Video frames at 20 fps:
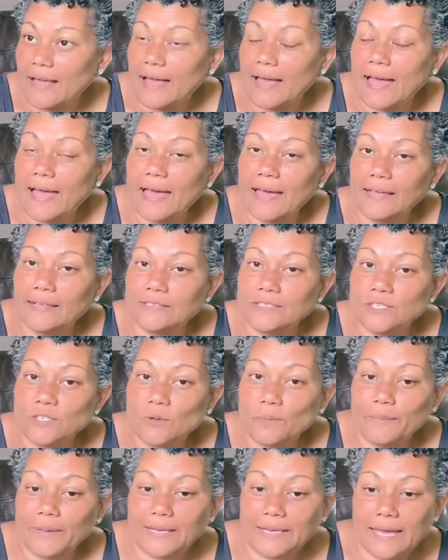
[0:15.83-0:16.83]
and so
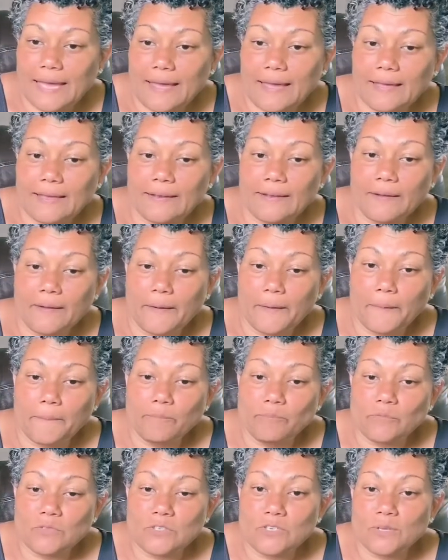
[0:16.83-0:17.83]
my dad
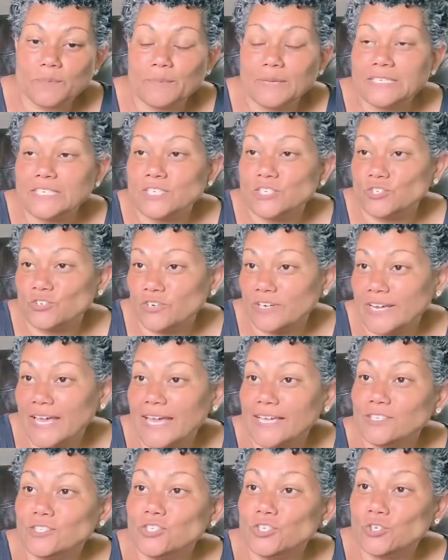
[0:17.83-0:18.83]
took my sister and
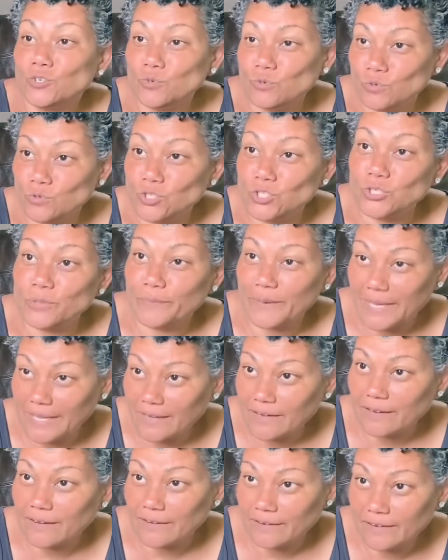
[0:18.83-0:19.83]
I to
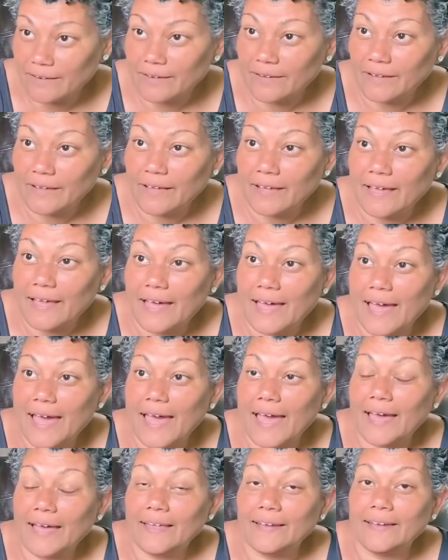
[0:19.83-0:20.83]
Jamaica,
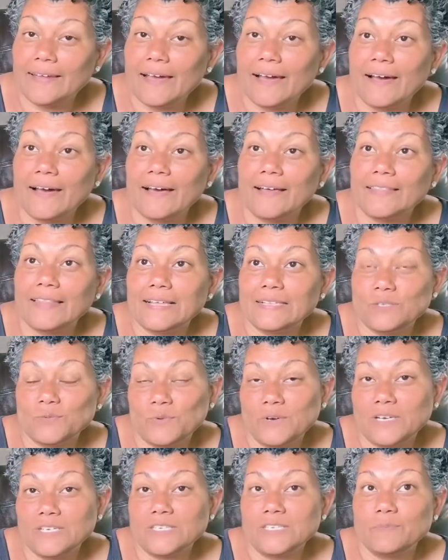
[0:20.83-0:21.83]
and that's
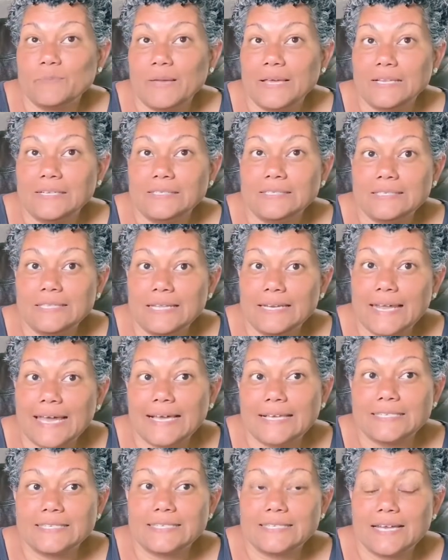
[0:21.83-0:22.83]
where I spent the
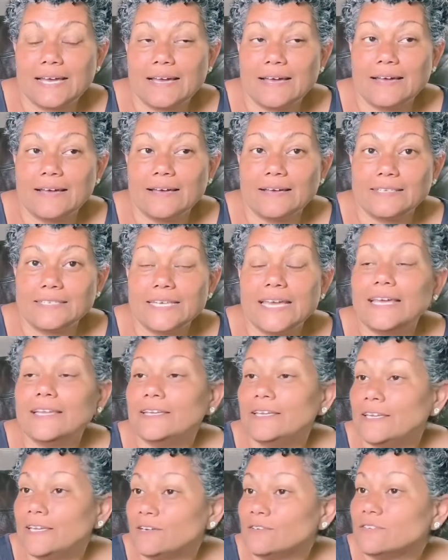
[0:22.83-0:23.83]
next
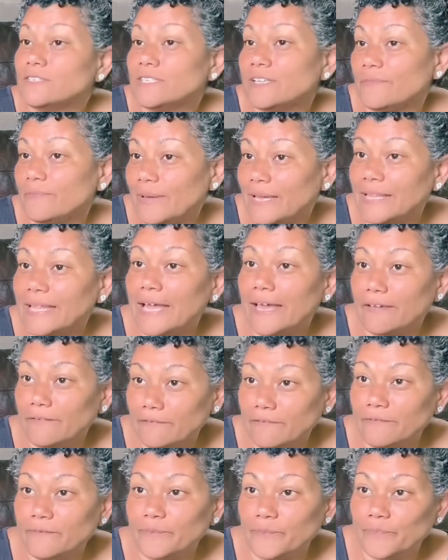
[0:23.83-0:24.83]
10 years of my life.
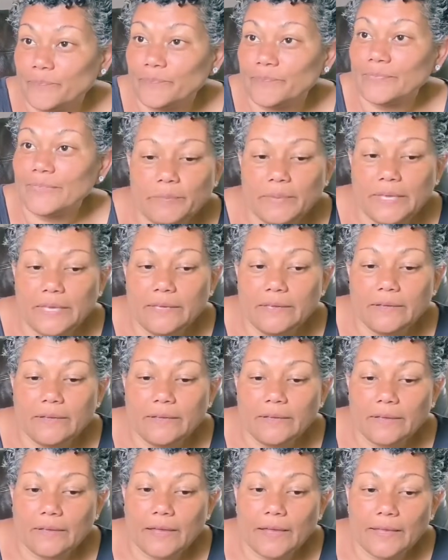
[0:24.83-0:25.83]

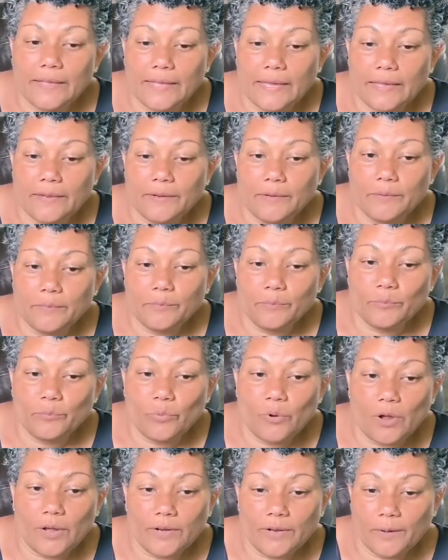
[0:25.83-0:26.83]
Being, again,
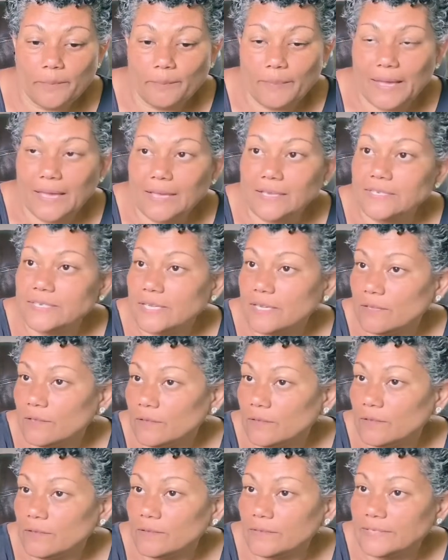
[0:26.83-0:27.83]
brought up by a
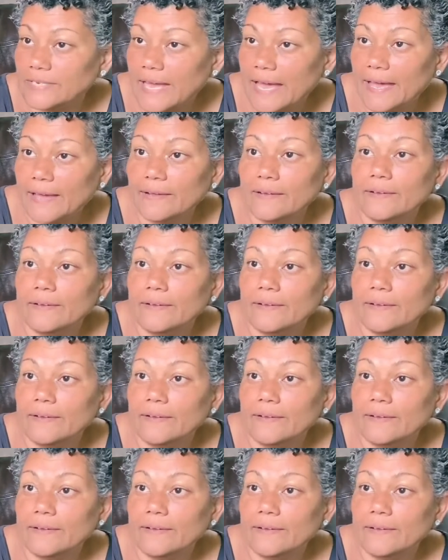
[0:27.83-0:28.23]
single dad,